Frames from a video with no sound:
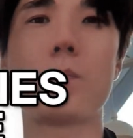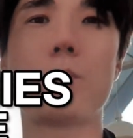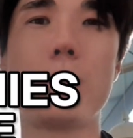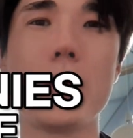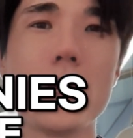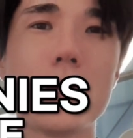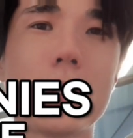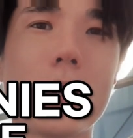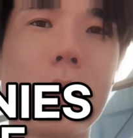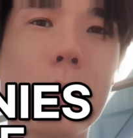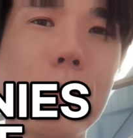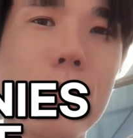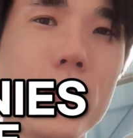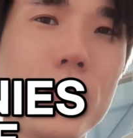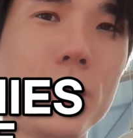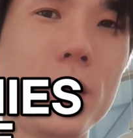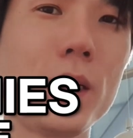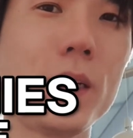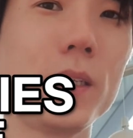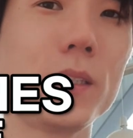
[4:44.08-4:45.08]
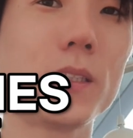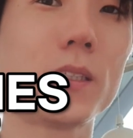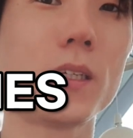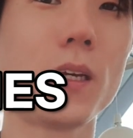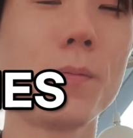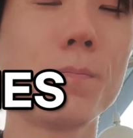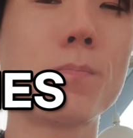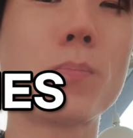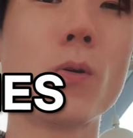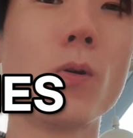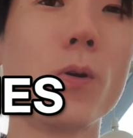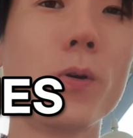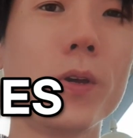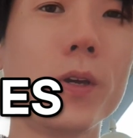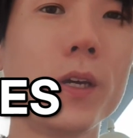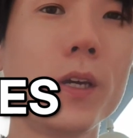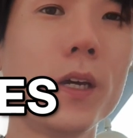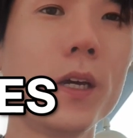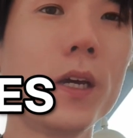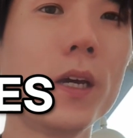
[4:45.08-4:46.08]
big companies employ.
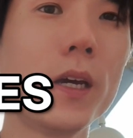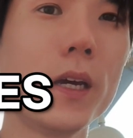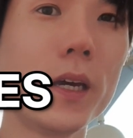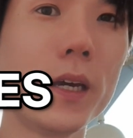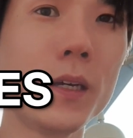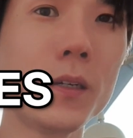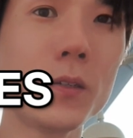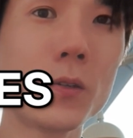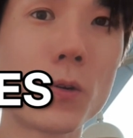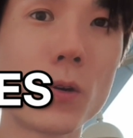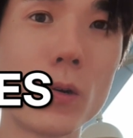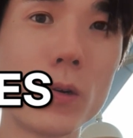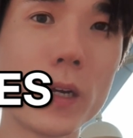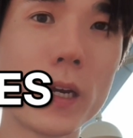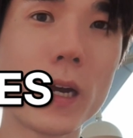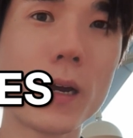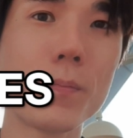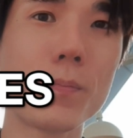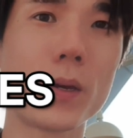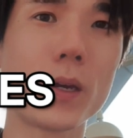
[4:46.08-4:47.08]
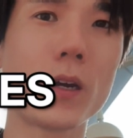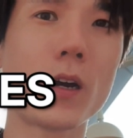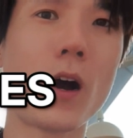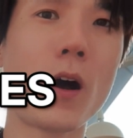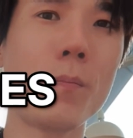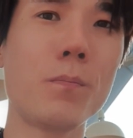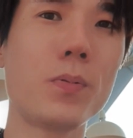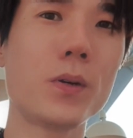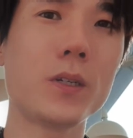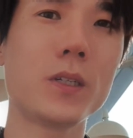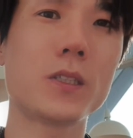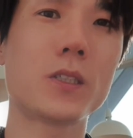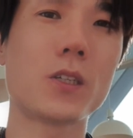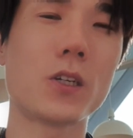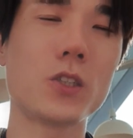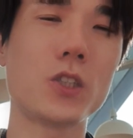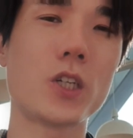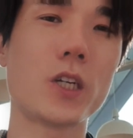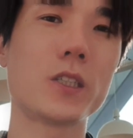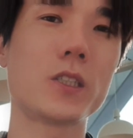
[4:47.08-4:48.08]
In Korea, big companies
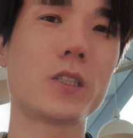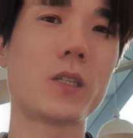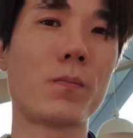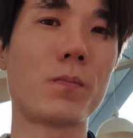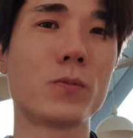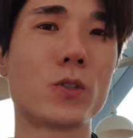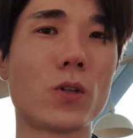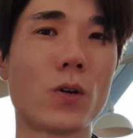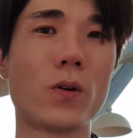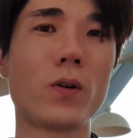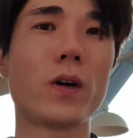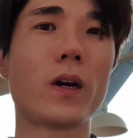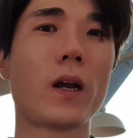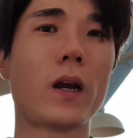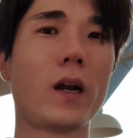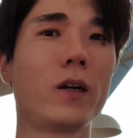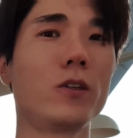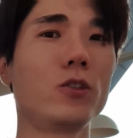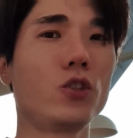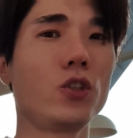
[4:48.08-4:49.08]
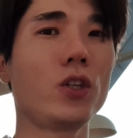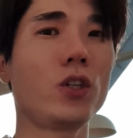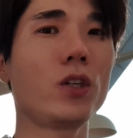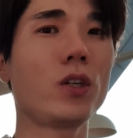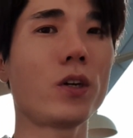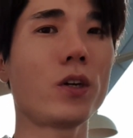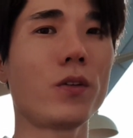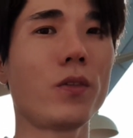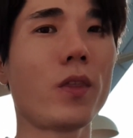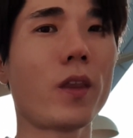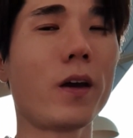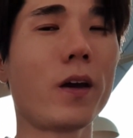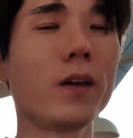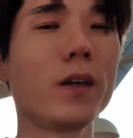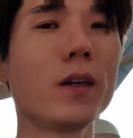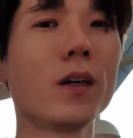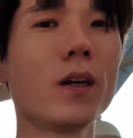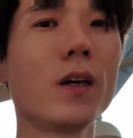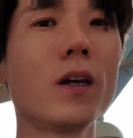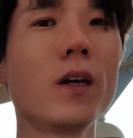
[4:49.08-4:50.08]
such as Samsung, LG,
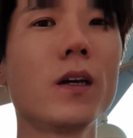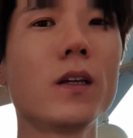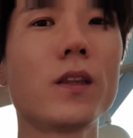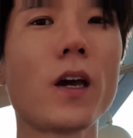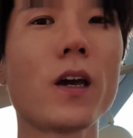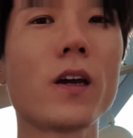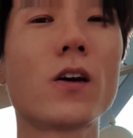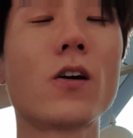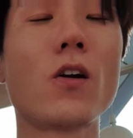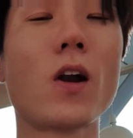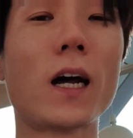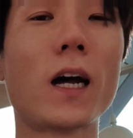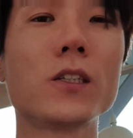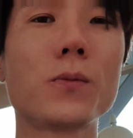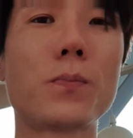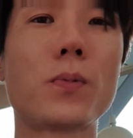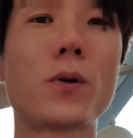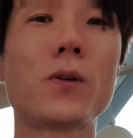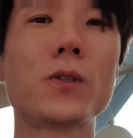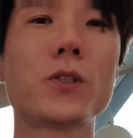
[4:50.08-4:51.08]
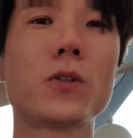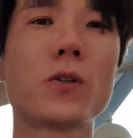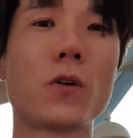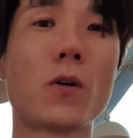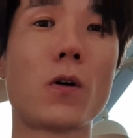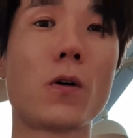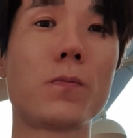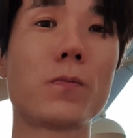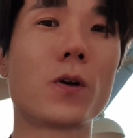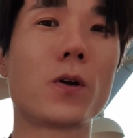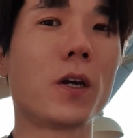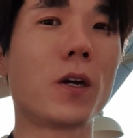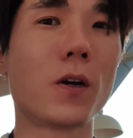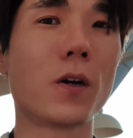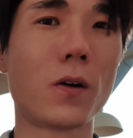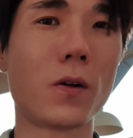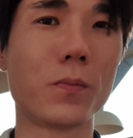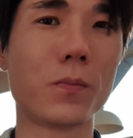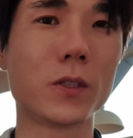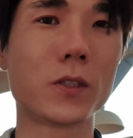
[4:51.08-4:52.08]
Hyundai take a large portion of the
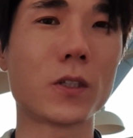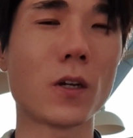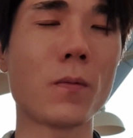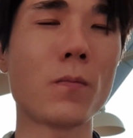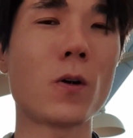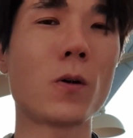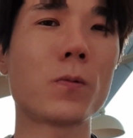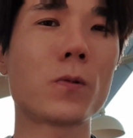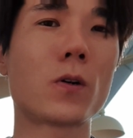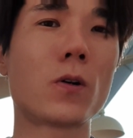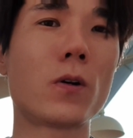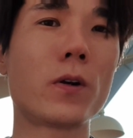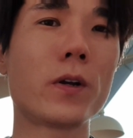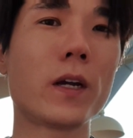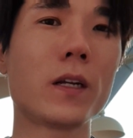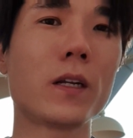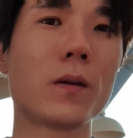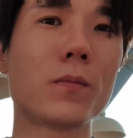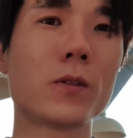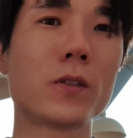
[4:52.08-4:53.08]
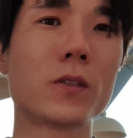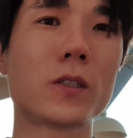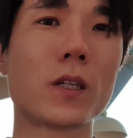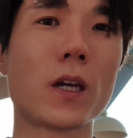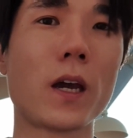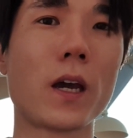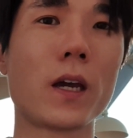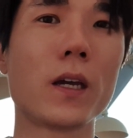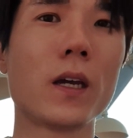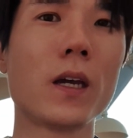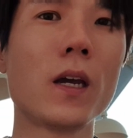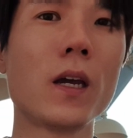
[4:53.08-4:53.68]
economy. Some of Koreans even say